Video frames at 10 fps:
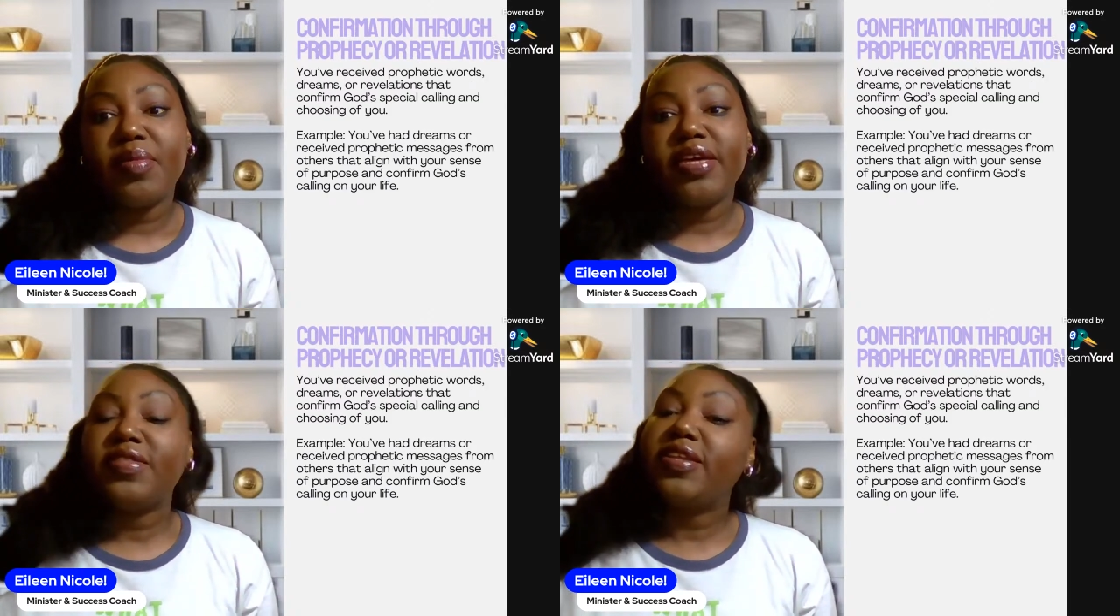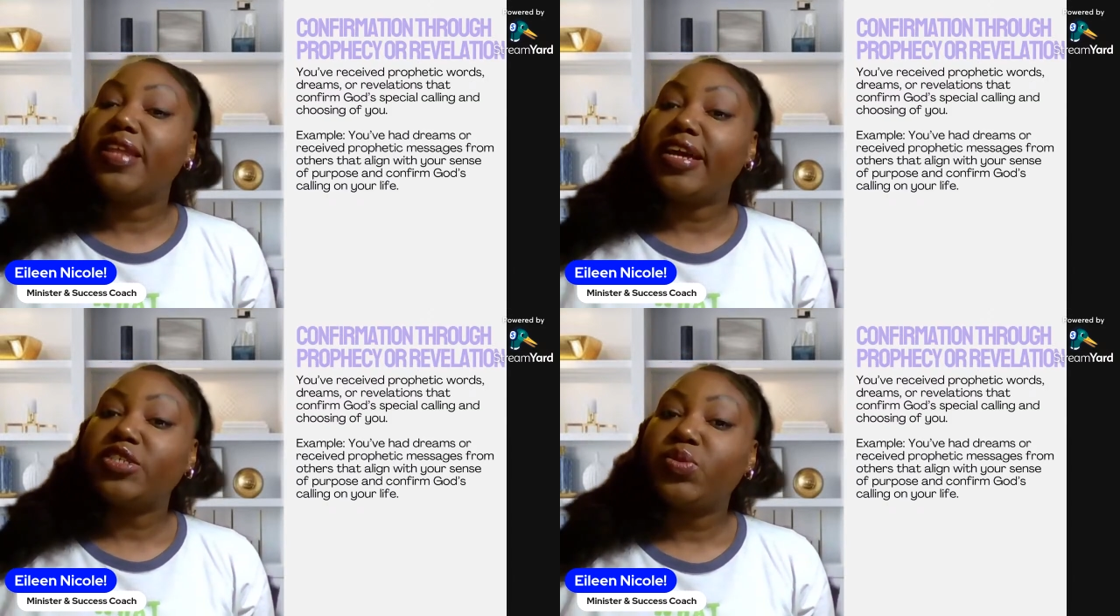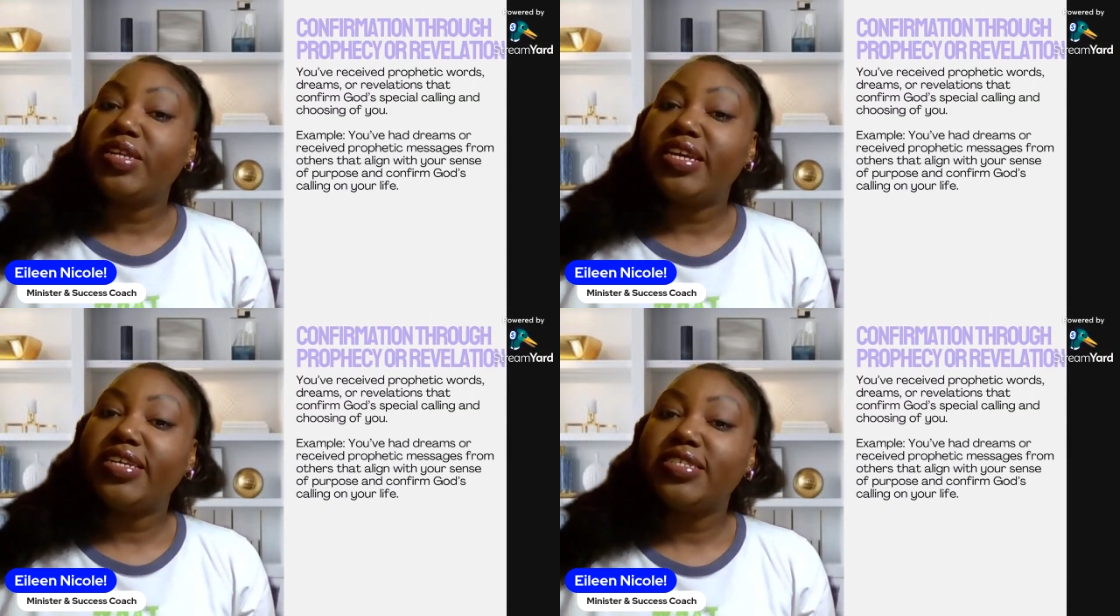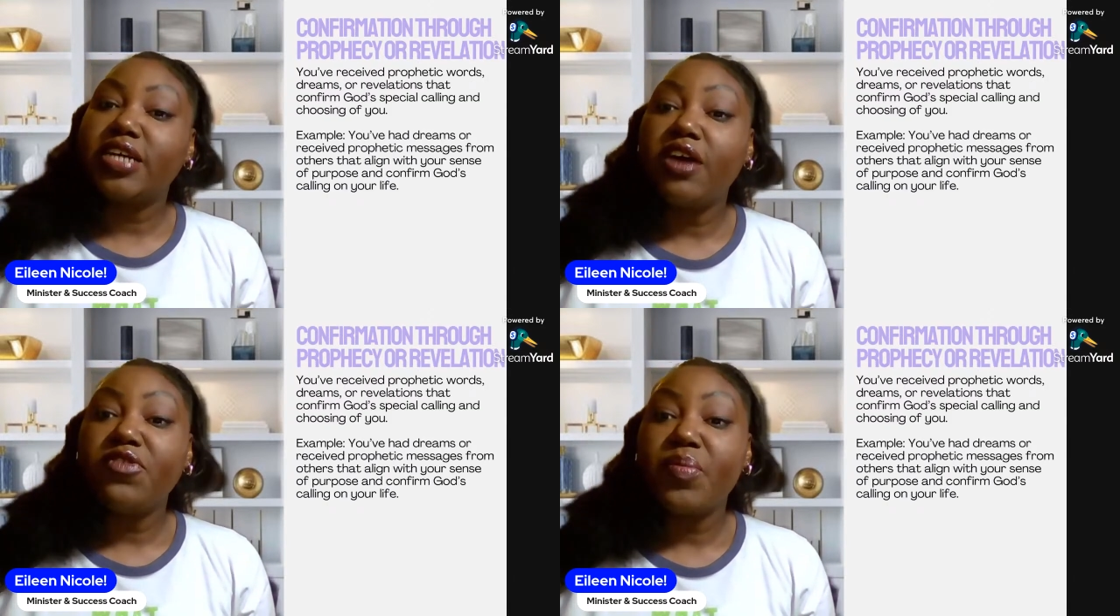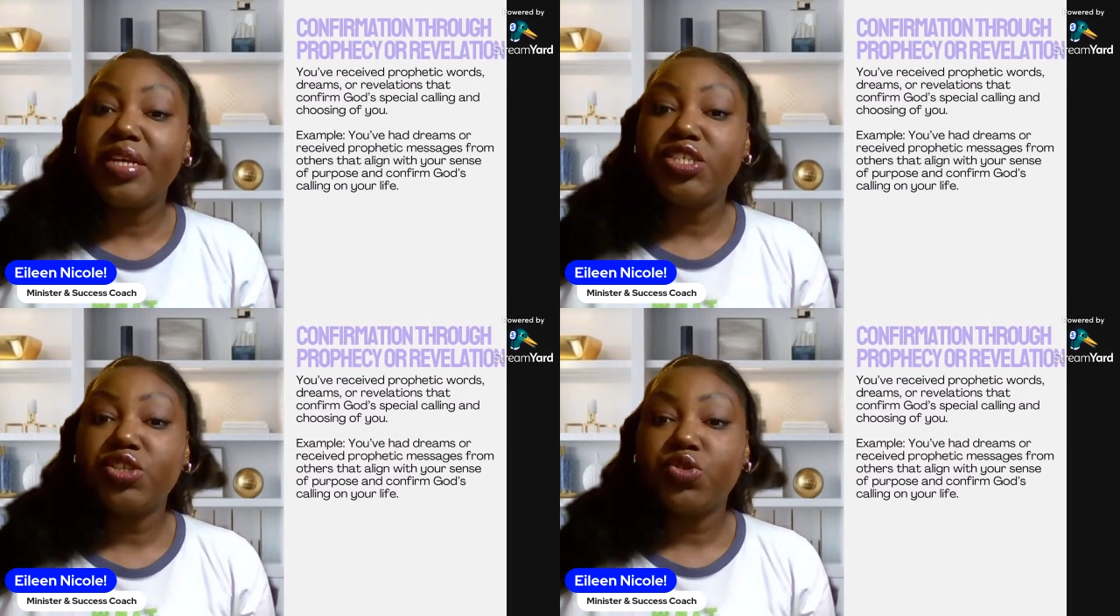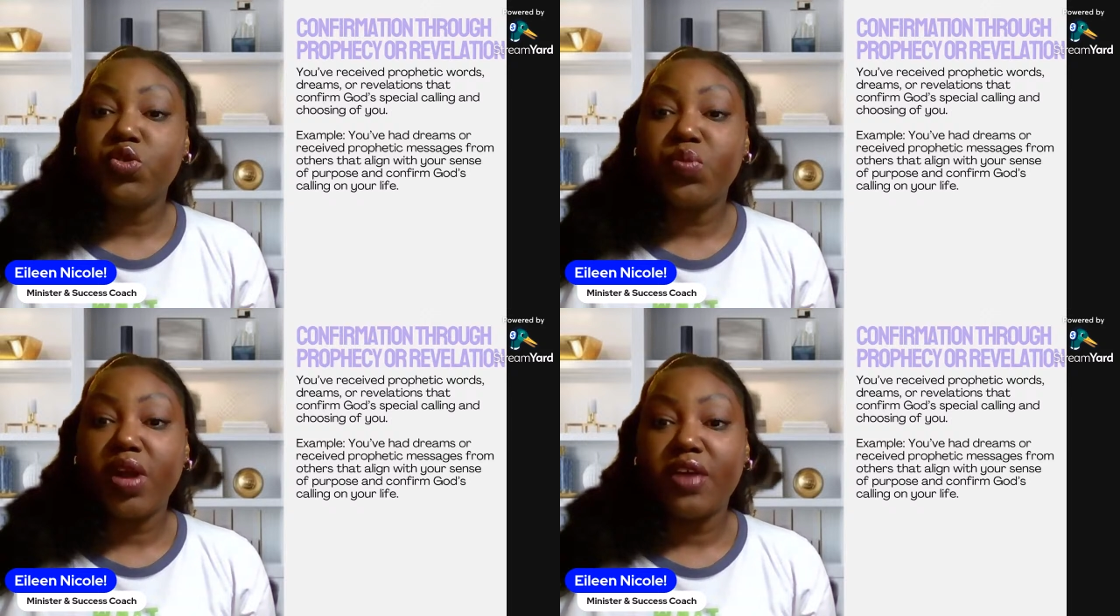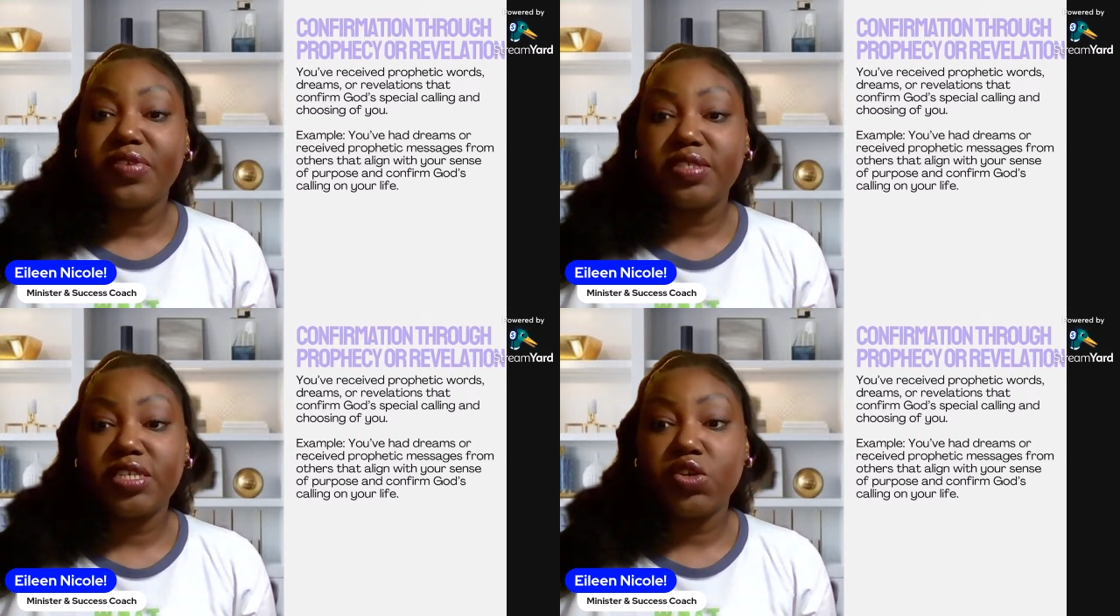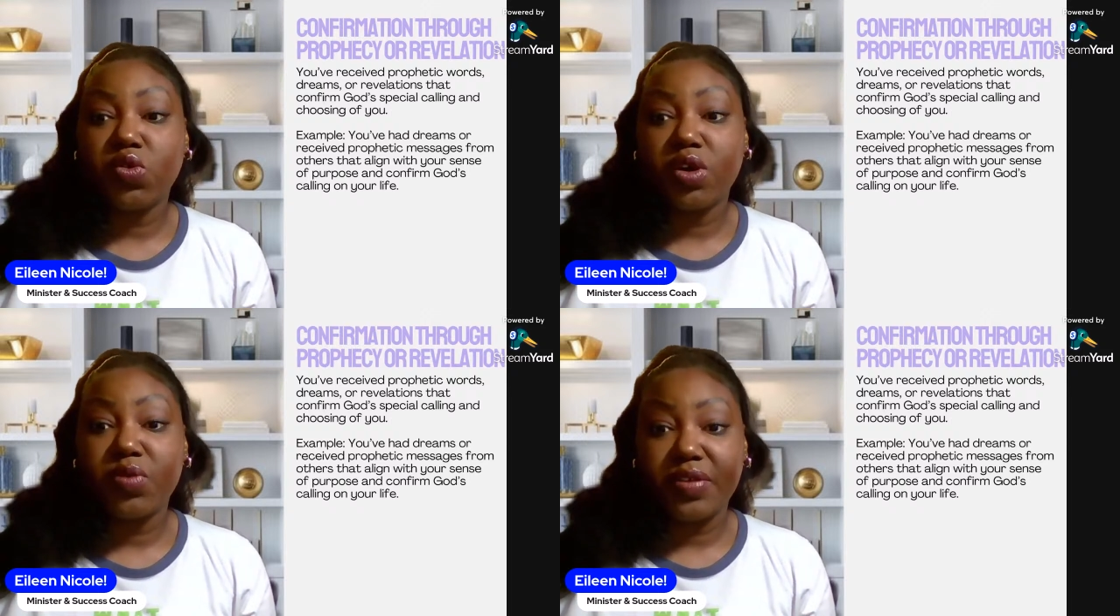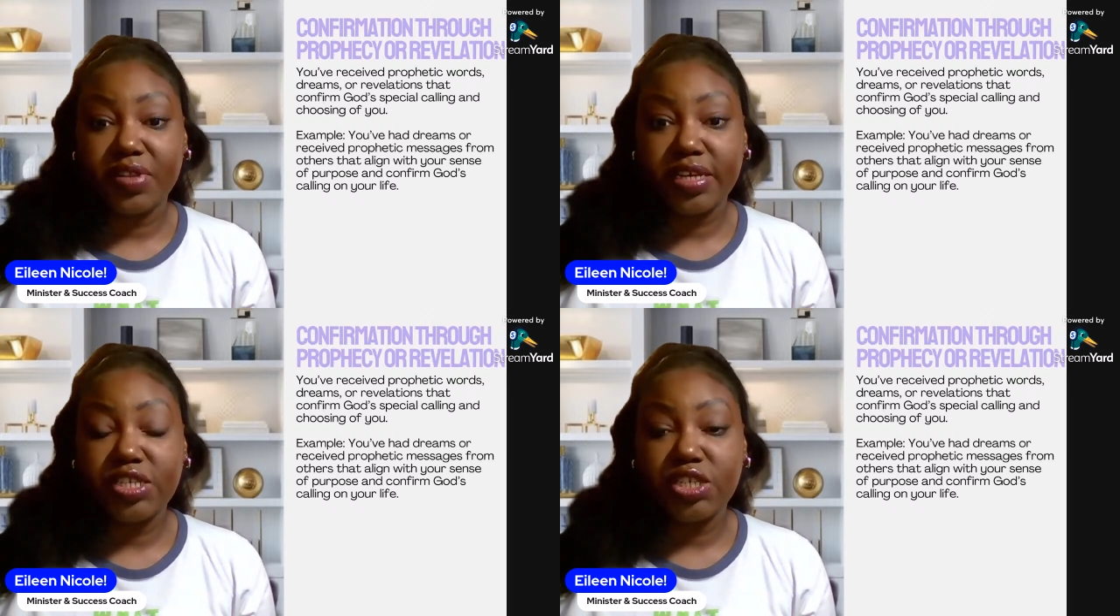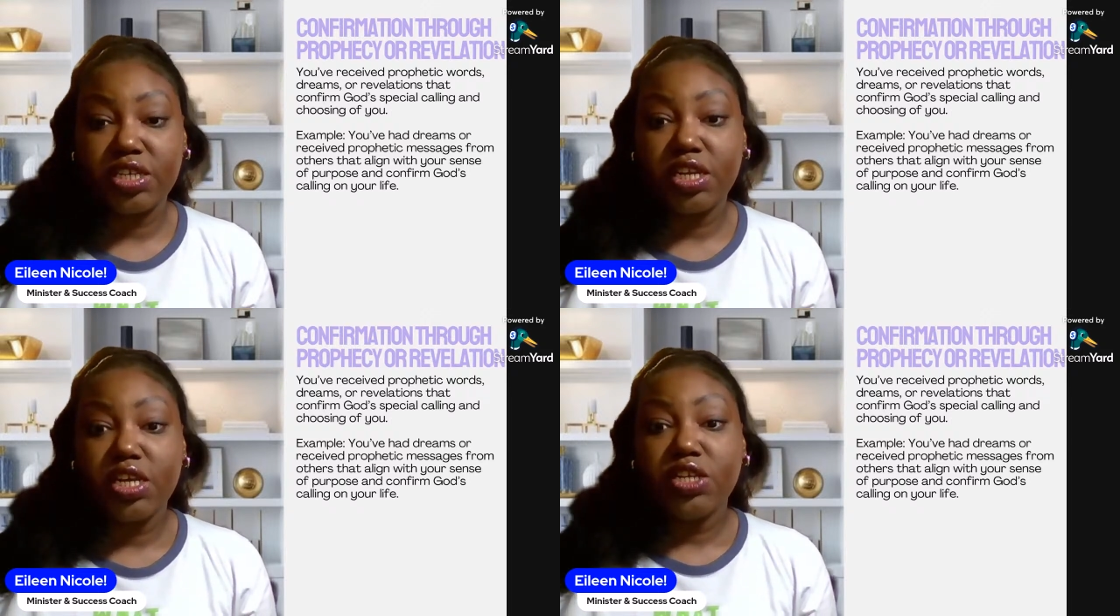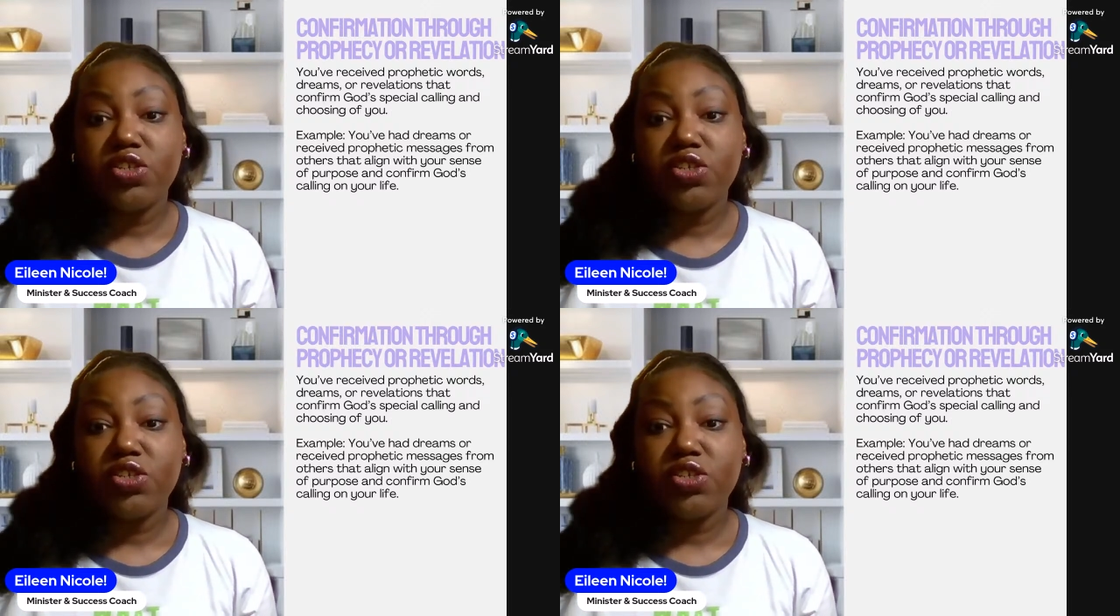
And the next one is confirmation through prophecy or revelation.